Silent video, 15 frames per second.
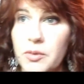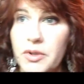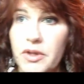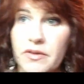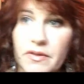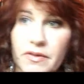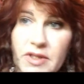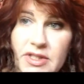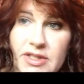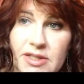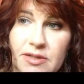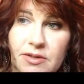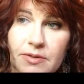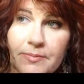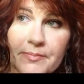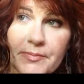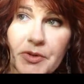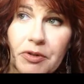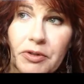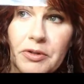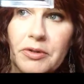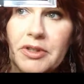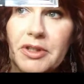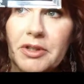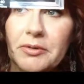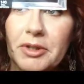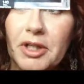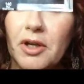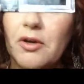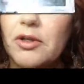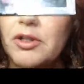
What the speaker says: with this, oh, there we go,